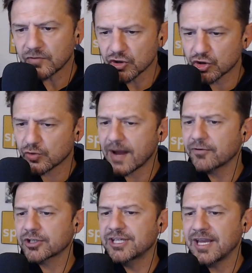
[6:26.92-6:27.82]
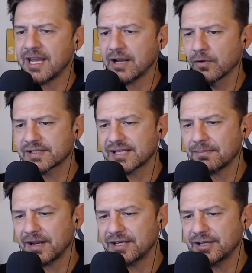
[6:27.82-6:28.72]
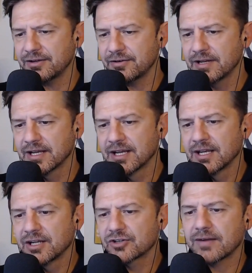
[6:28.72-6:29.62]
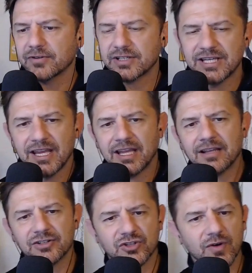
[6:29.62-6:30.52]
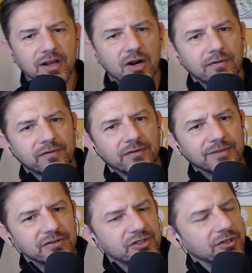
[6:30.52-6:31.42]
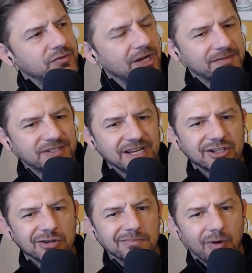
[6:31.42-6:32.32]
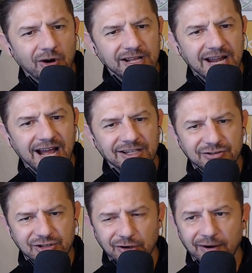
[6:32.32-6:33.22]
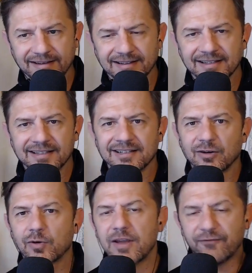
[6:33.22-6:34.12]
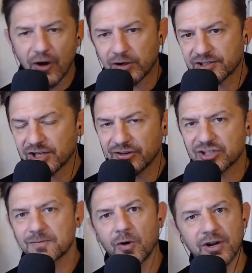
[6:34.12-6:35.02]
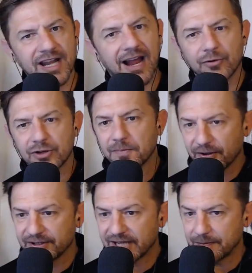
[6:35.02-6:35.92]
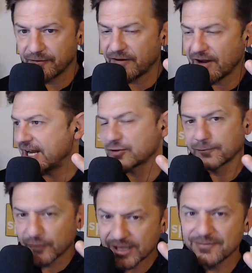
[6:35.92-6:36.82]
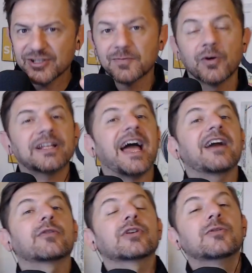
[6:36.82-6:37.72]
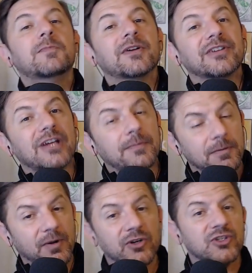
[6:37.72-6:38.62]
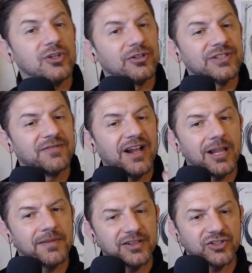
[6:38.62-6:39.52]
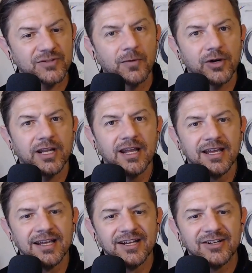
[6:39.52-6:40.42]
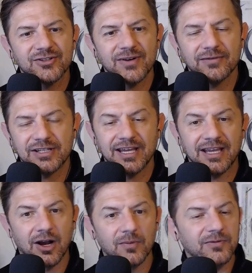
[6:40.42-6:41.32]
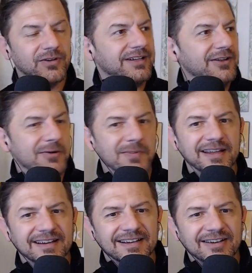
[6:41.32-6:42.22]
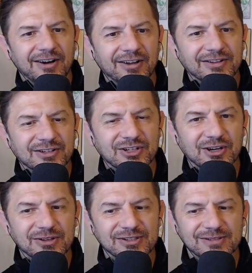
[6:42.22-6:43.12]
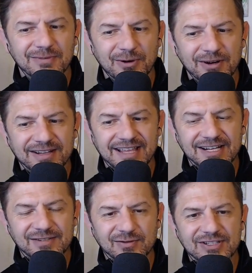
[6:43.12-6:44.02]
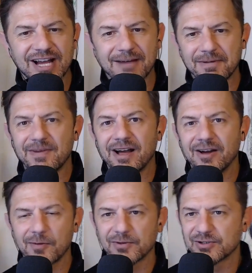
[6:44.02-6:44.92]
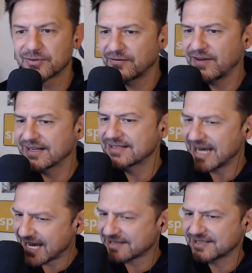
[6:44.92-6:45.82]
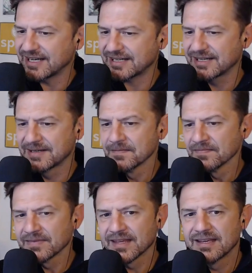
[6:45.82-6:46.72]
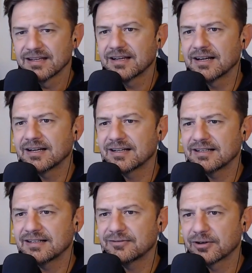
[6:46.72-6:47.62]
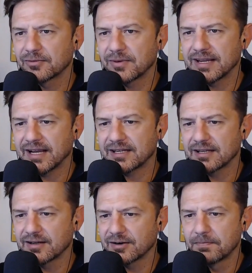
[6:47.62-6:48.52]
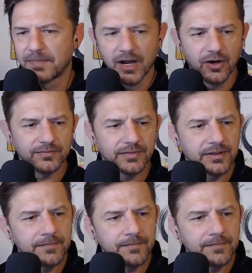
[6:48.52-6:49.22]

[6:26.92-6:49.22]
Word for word: Trevor King, what's up, my dude? Trevor King, straight over from YouTube, jumps in. Good morning. How you doing? What are you focused on this morning? How are you building up your financial freedom this morning? How are you building up your personal development this morning? Trevor King, hopefully a little bit on the show this morning. Thanks for stopping by. I hope you're doing fantastic. Uh, where are we at here? Boom.